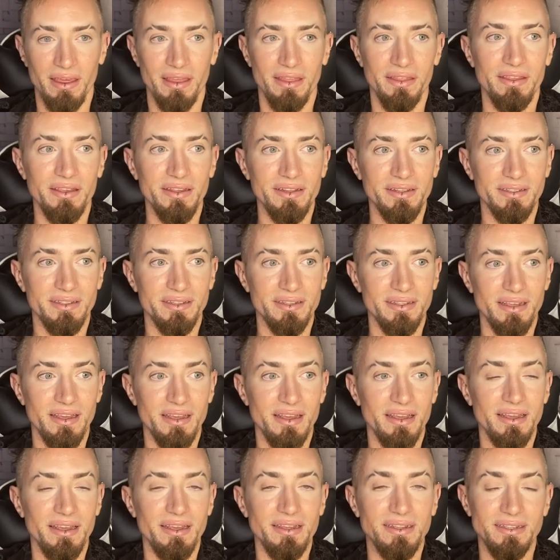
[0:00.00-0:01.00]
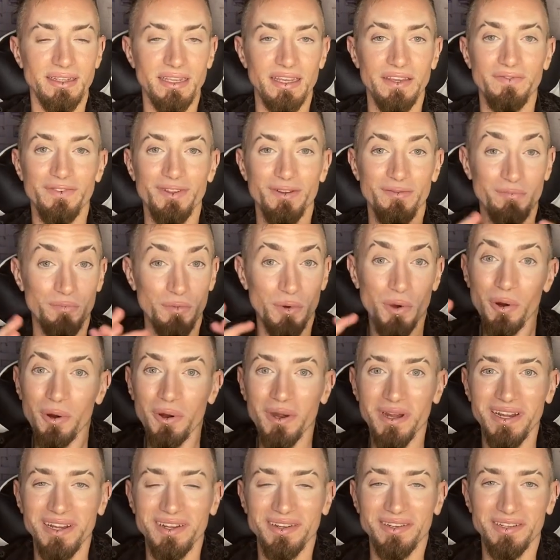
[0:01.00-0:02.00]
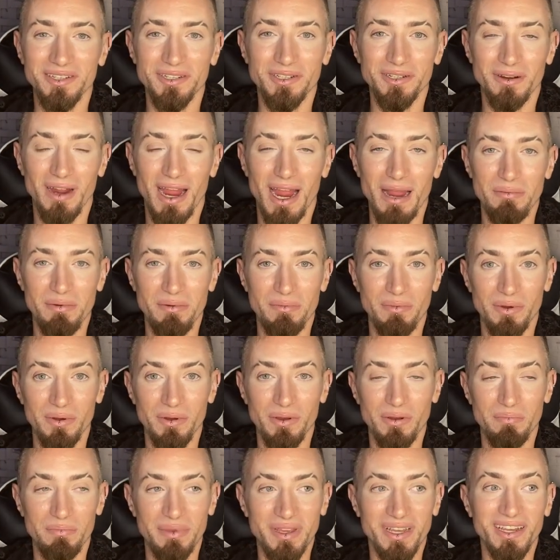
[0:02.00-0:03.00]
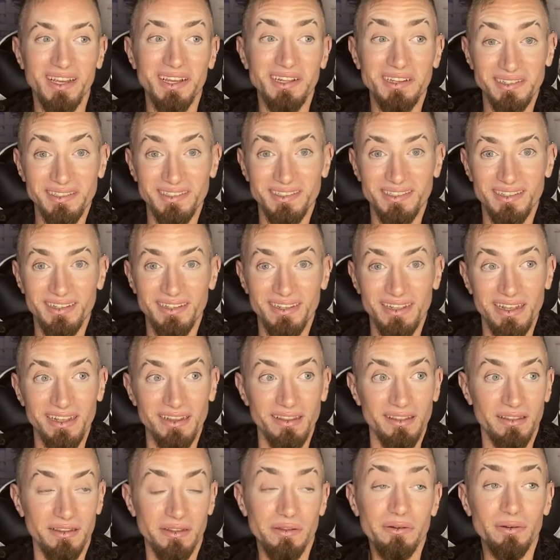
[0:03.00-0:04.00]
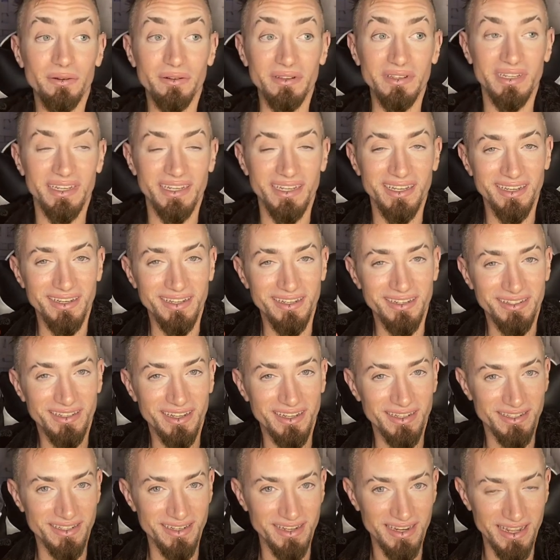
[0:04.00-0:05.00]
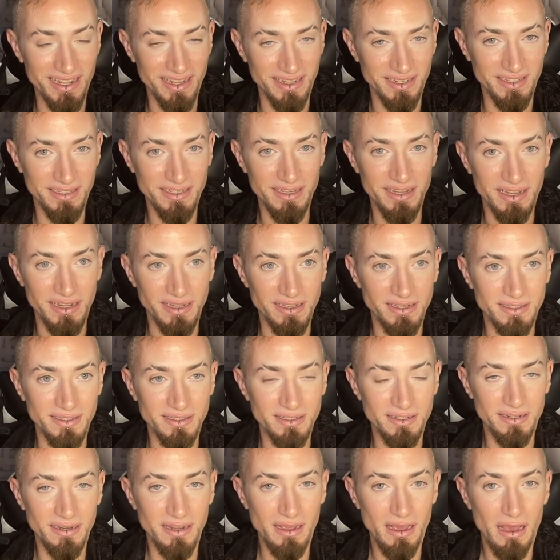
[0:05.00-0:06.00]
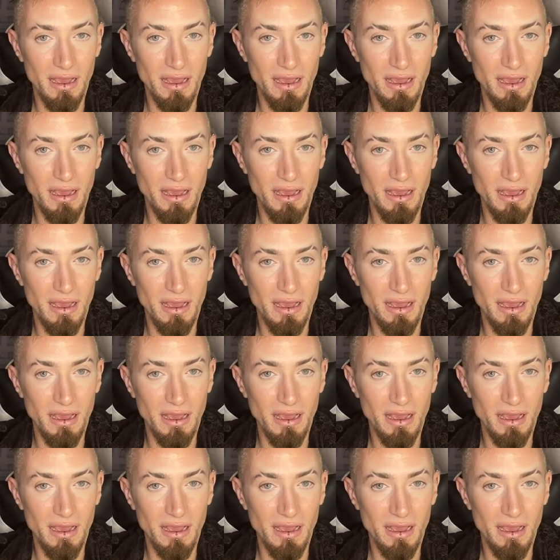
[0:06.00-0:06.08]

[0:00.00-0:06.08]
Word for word: This is even more indescribable because it literally doesn't exist.